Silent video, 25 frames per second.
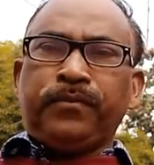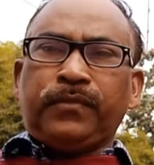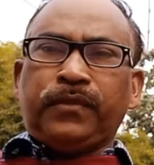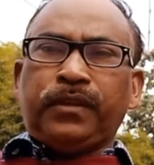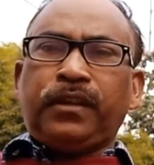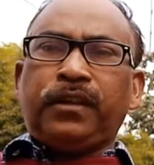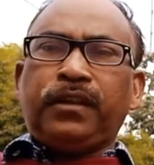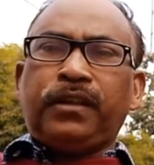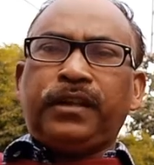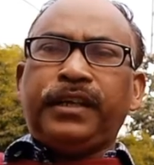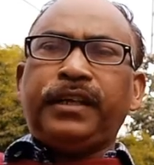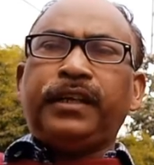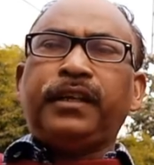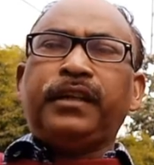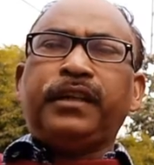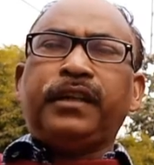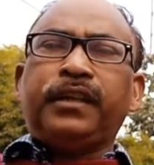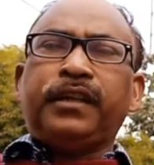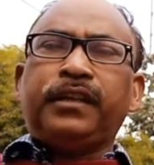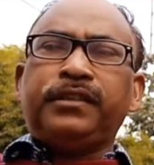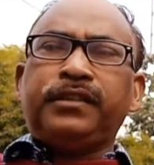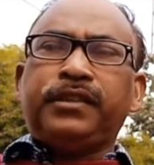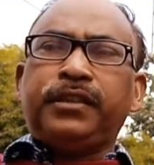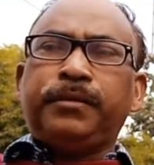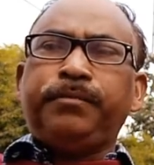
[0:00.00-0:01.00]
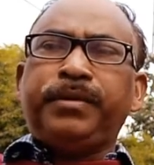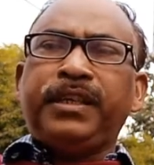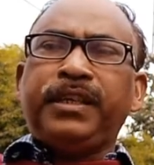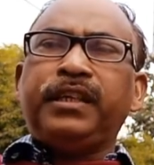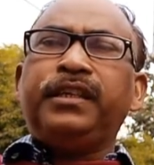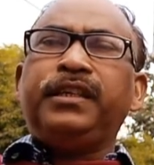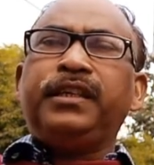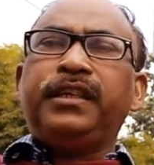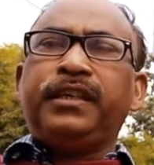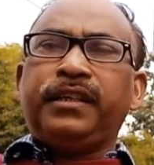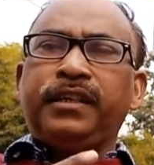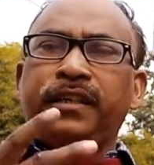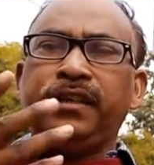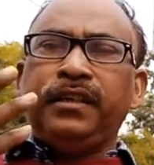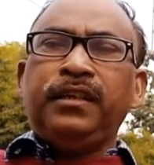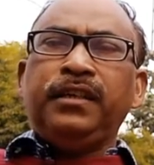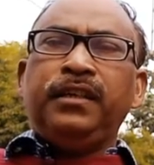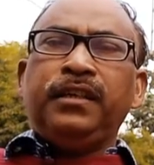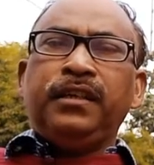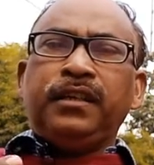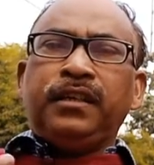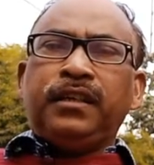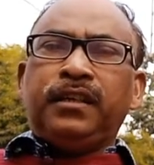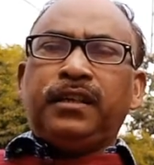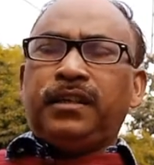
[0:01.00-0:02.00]
Haryana is a big
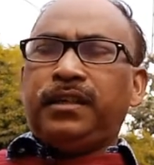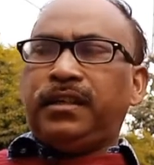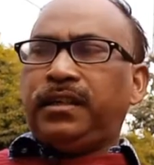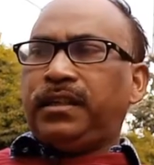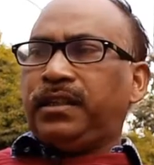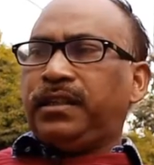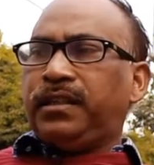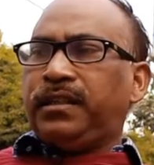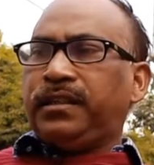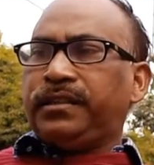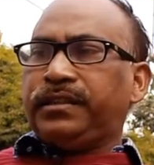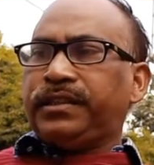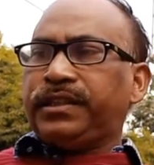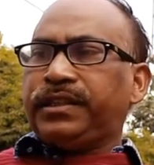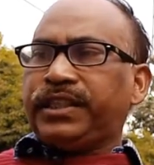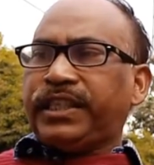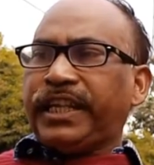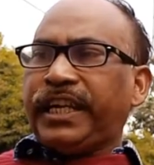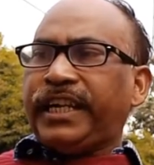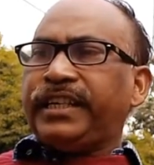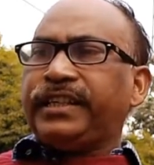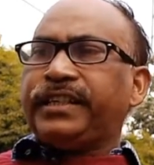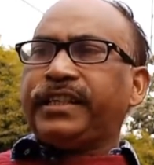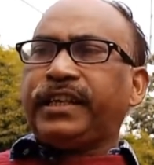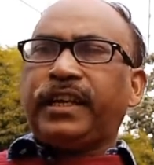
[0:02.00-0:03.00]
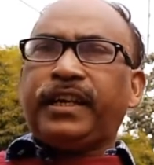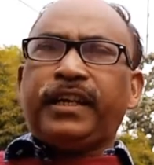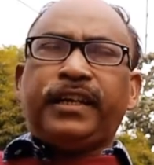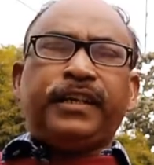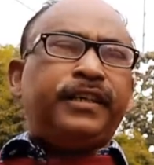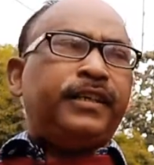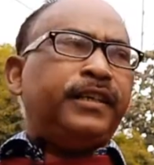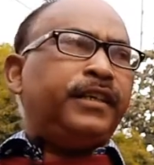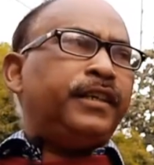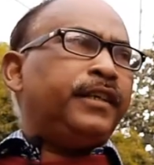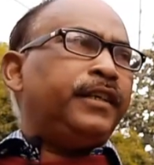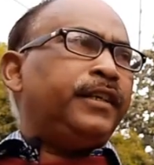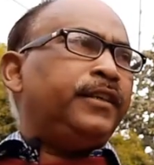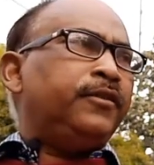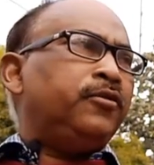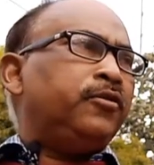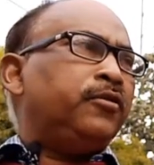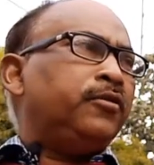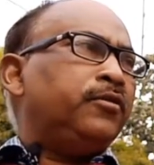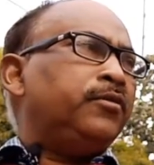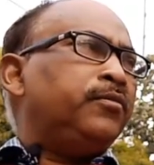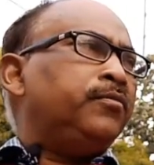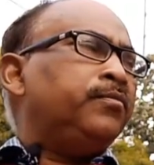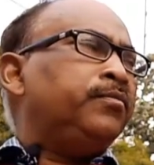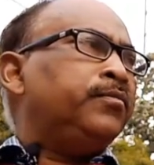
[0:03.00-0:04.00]
state, and
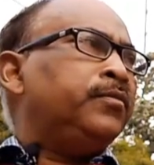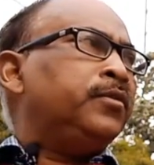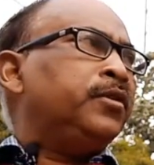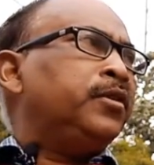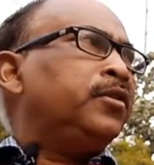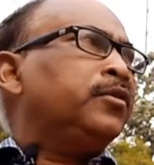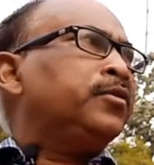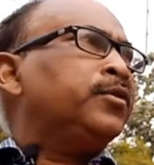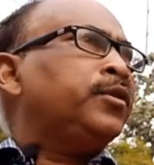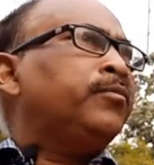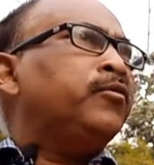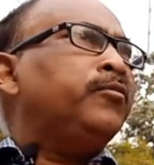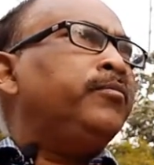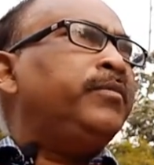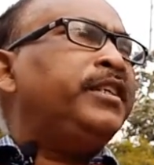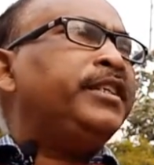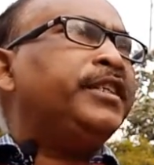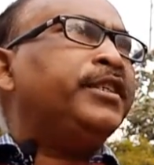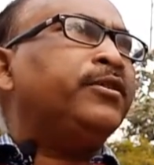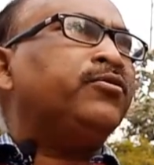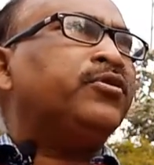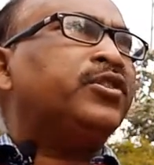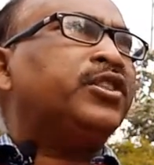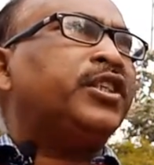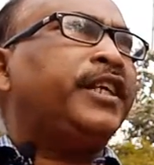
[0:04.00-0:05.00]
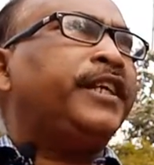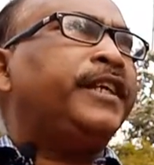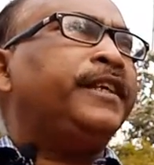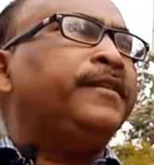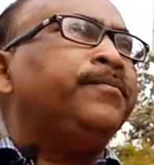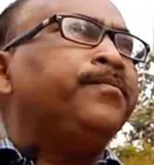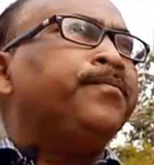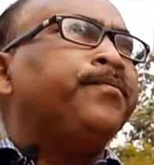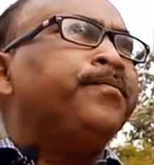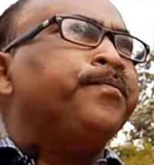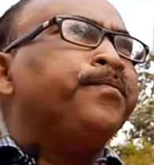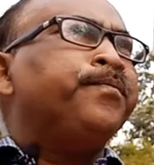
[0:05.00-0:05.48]
the moment you say